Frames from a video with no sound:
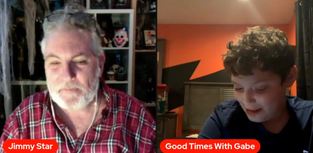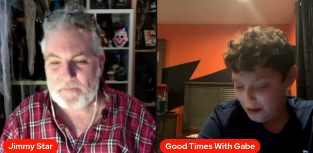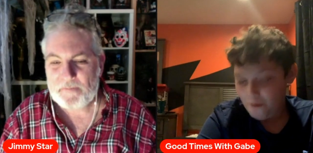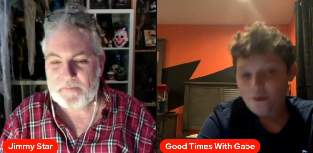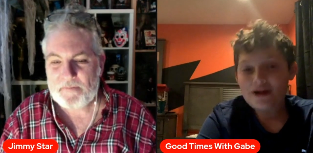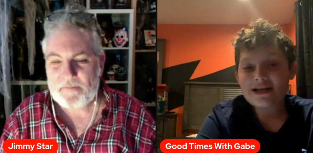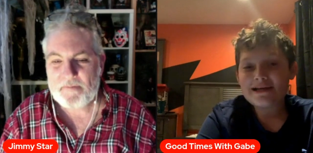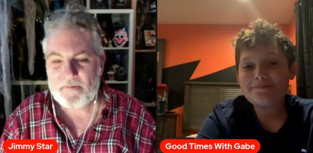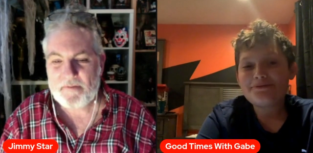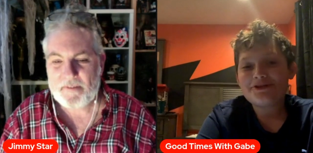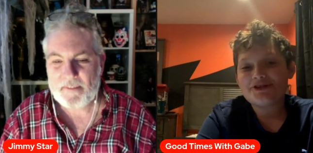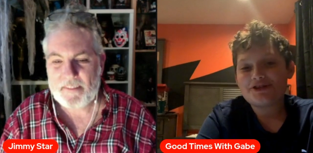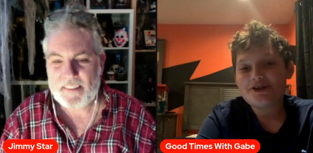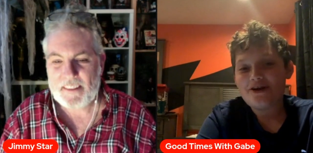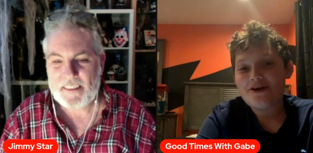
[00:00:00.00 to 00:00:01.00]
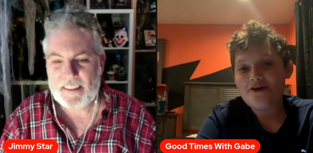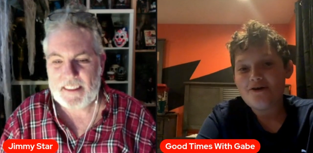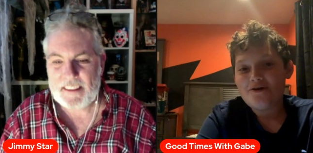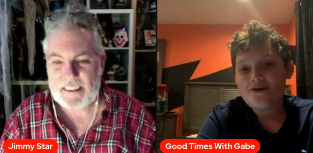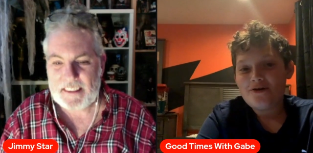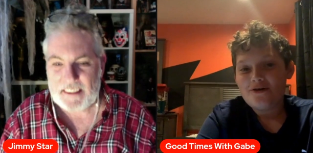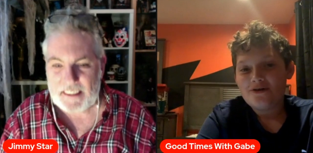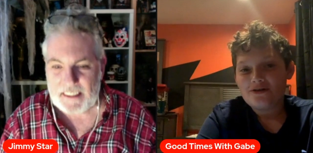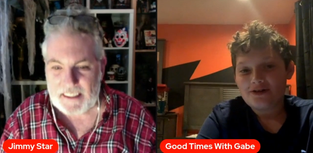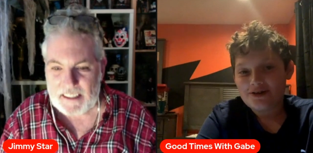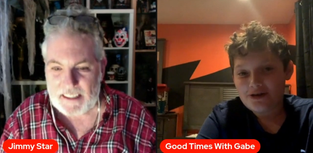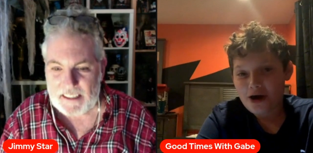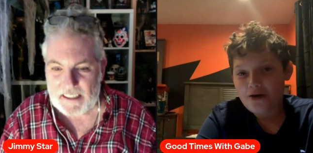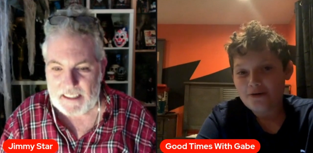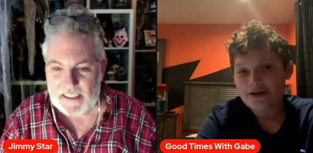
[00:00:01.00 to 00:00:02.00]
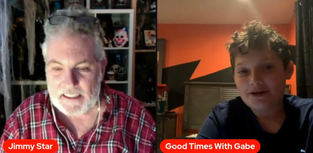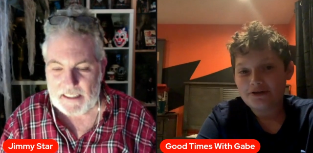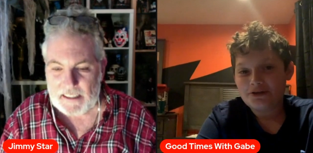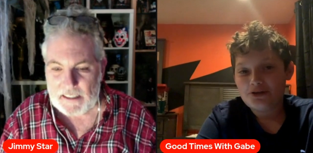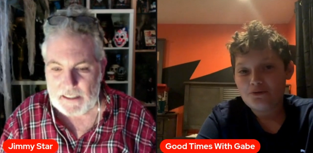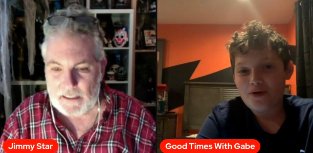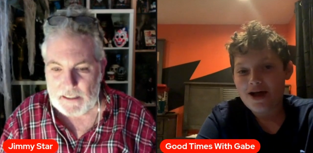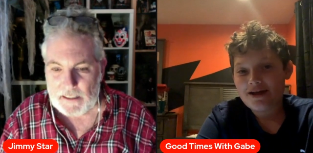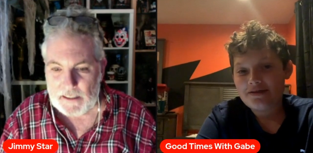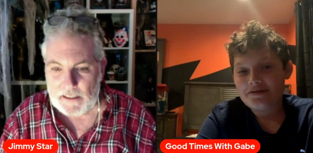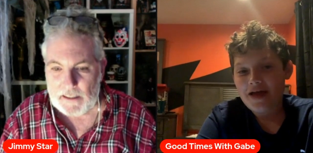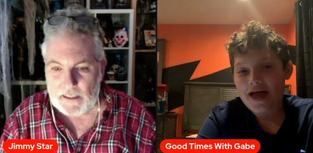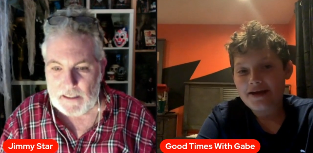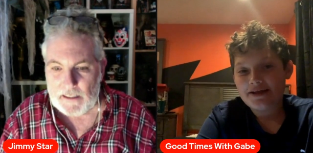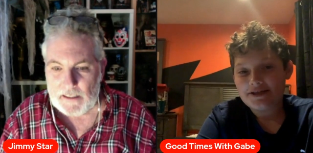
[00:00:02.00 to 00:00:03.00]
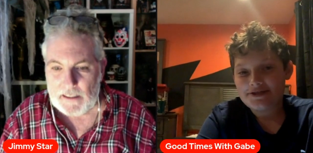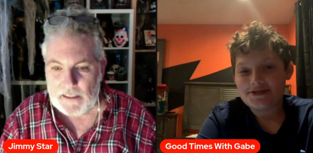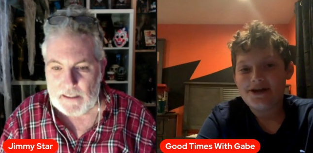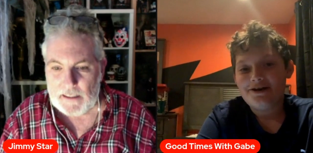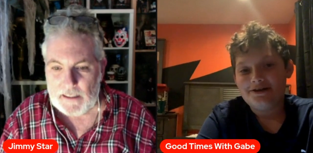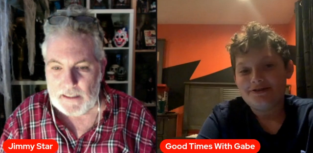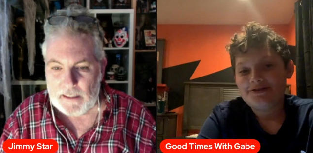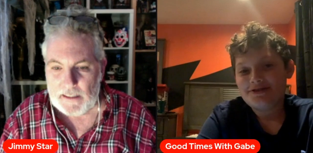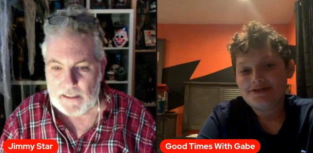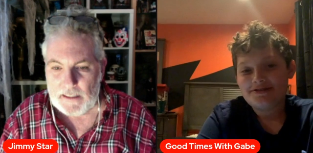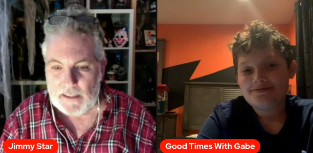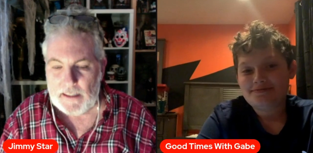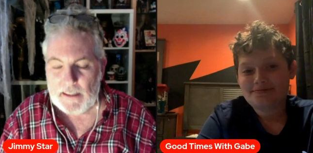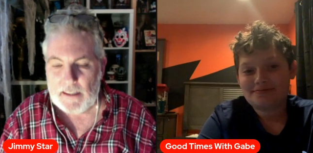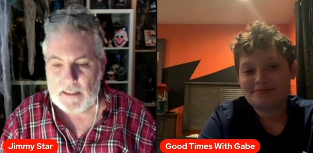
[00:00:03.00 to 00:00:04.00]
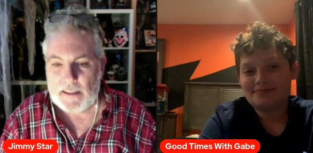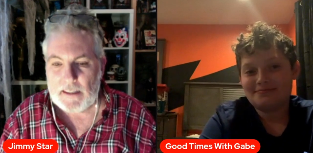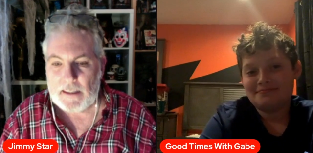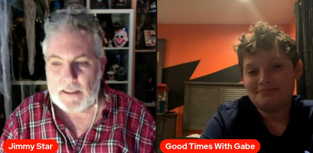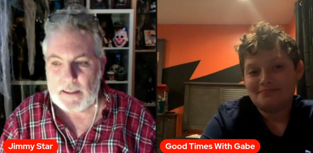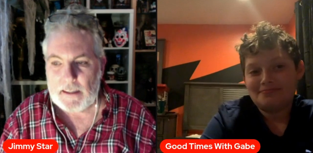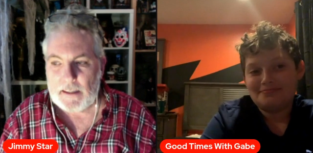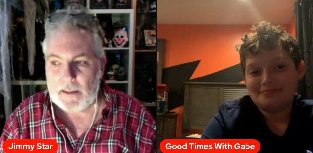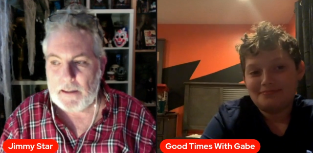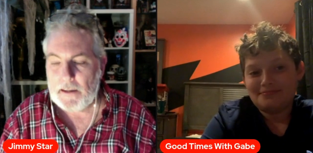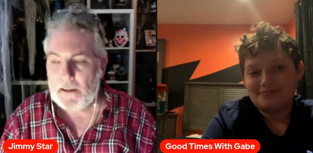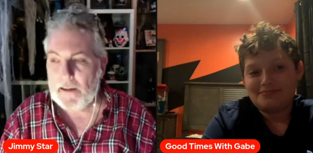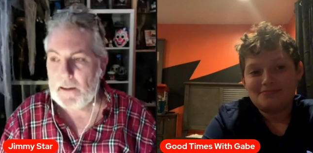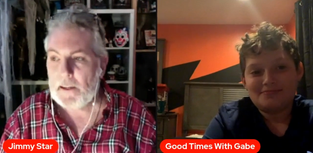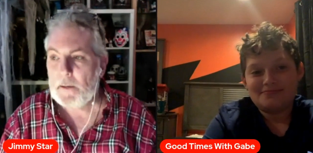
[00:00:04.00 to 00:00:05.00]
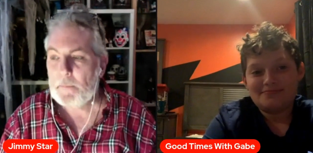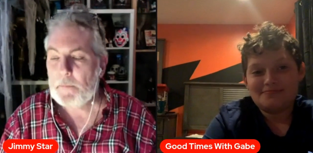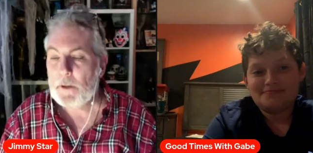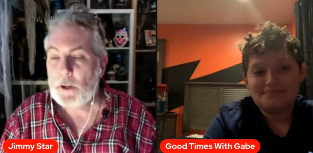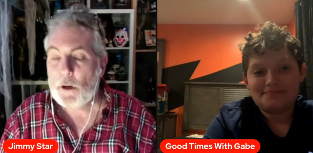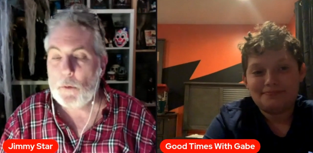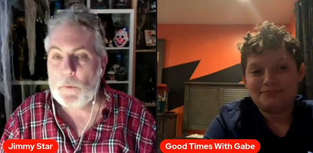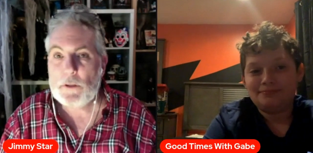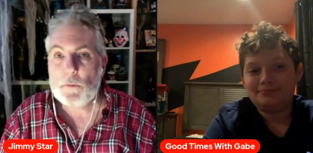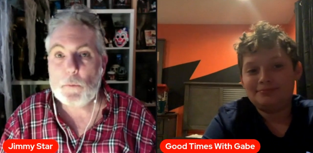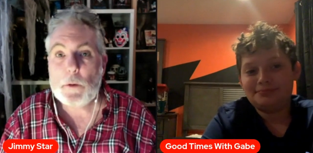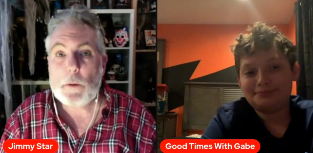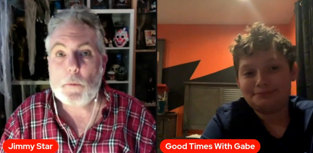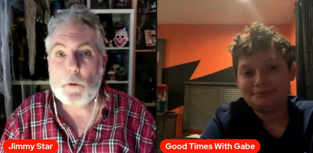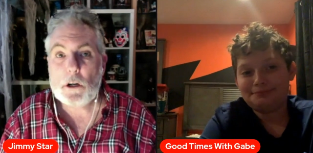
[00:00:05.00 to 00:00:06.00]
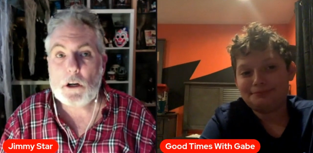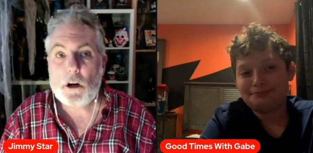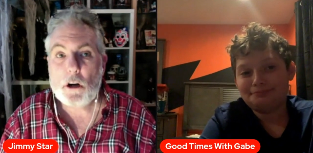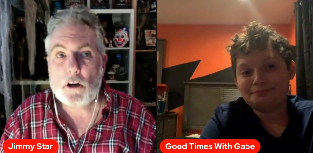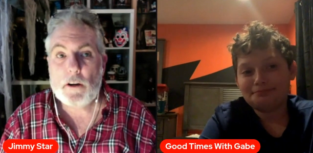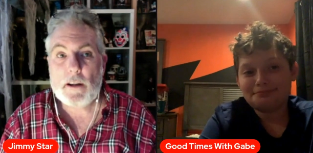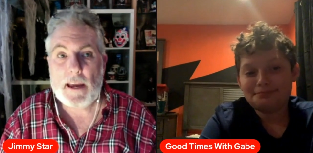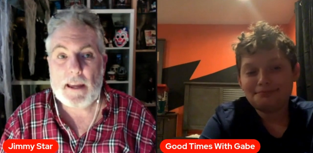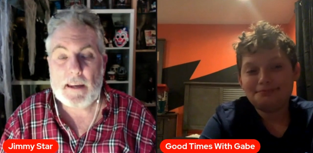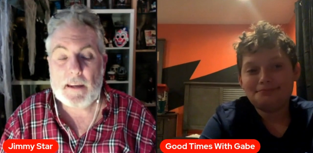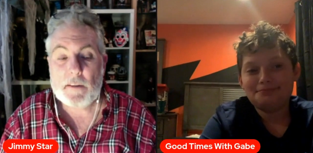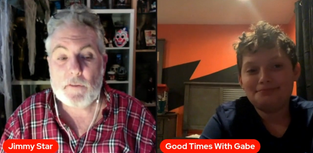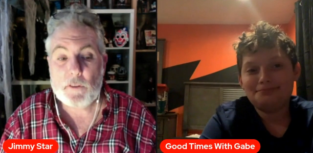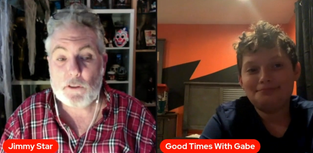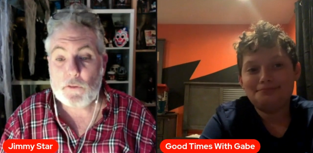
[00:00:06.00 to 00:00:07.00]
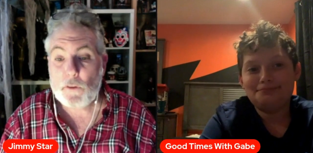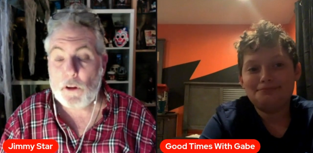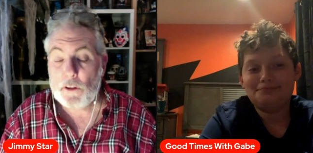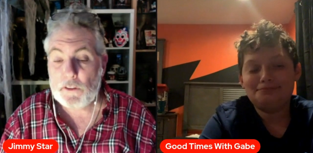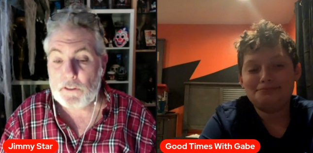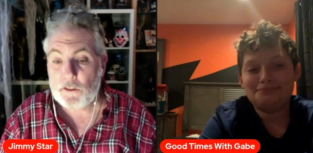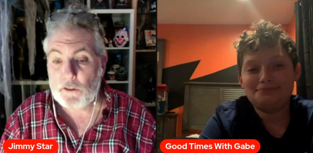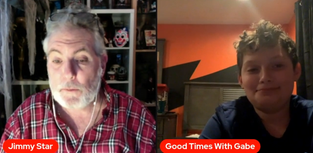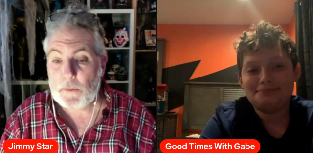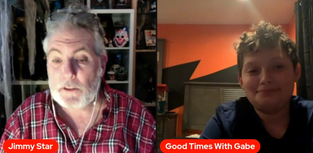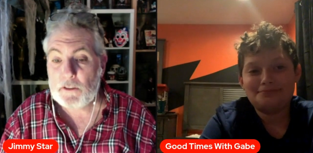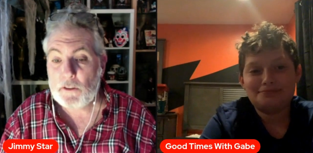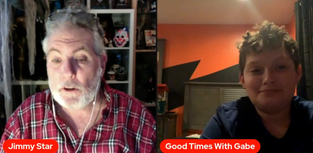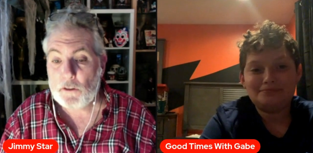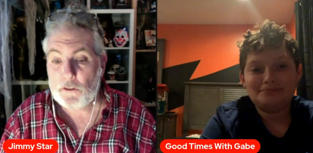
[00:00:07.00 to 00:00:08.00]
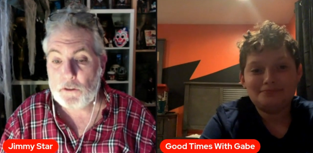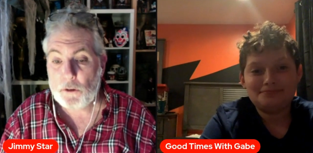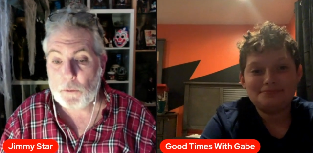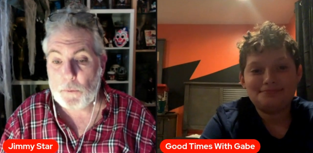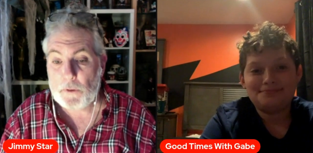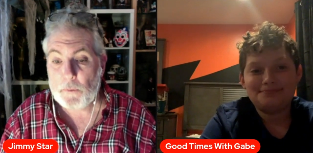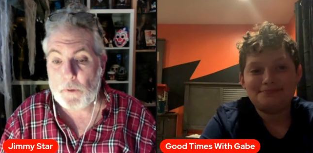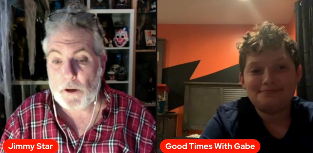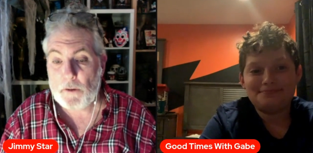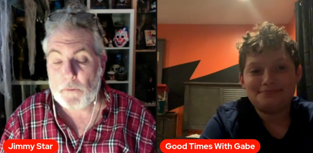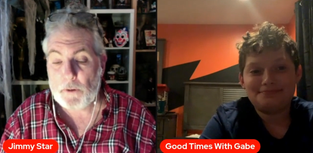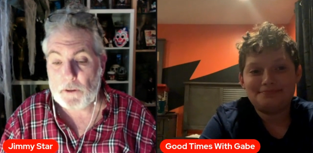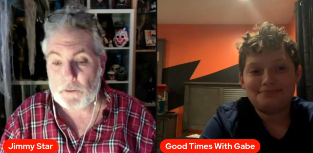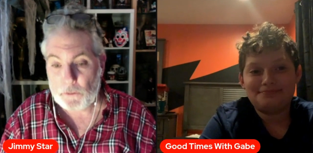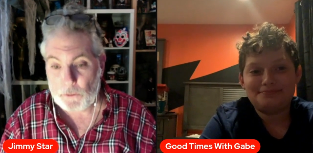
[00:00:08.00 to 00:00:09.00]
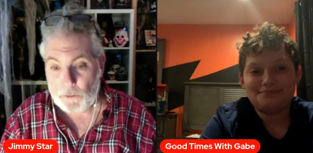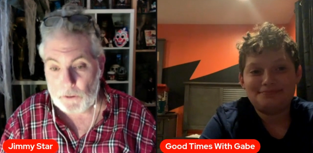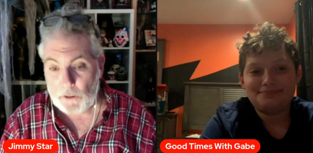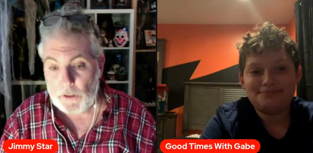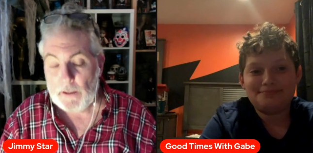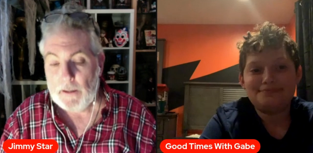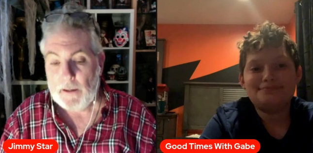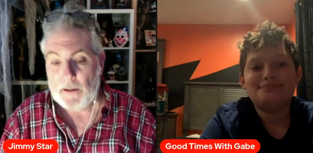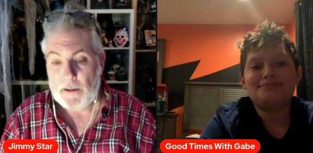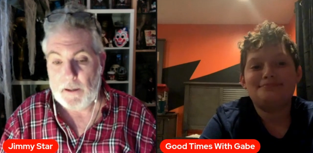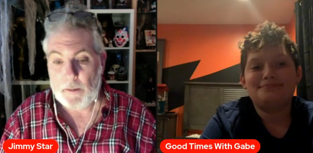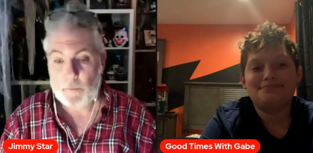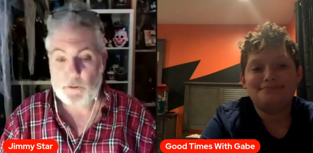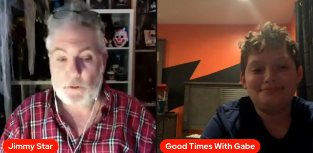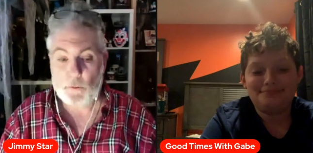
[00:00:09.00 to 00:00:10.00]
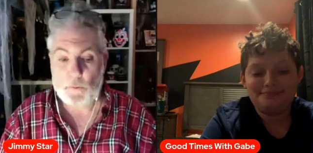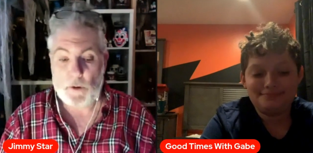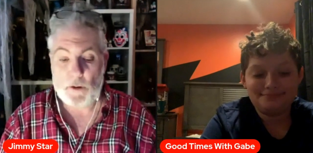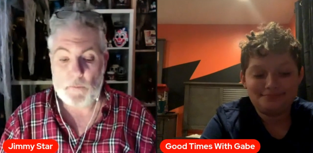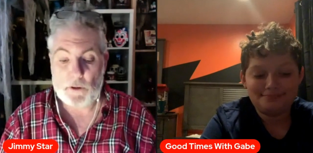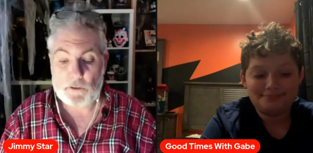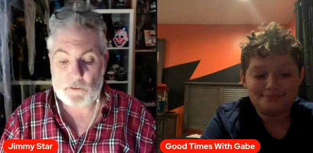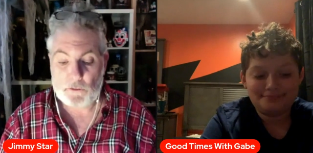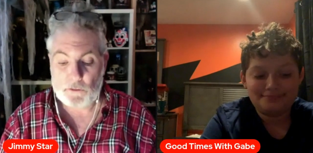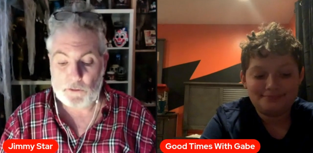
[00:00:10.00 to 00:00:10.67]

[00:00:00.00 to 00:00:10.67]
Speaker 1: What did you show going the way that it does?
Speaker 2: Um, you know, we we work hard at it. First of all, it's the Jimmy Star Show with Ron Russell. Um, so mm-hmm. Ron Russell